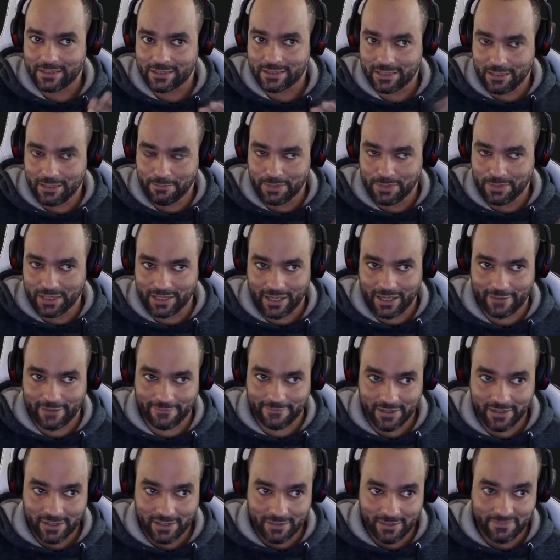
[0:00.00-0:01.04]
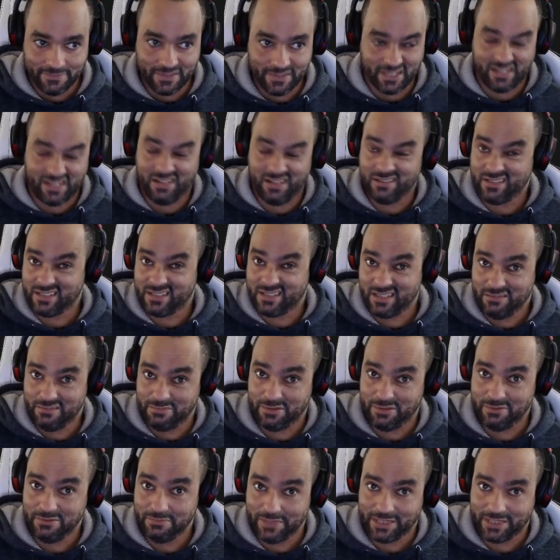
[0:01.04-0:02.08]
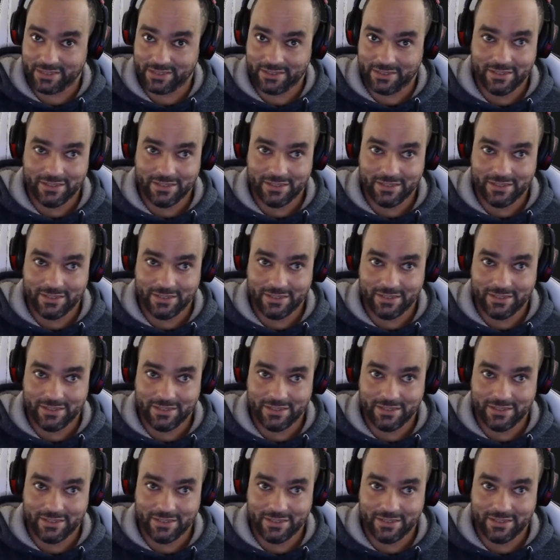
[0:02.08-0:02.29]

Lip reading: simple enough, the code is simple. But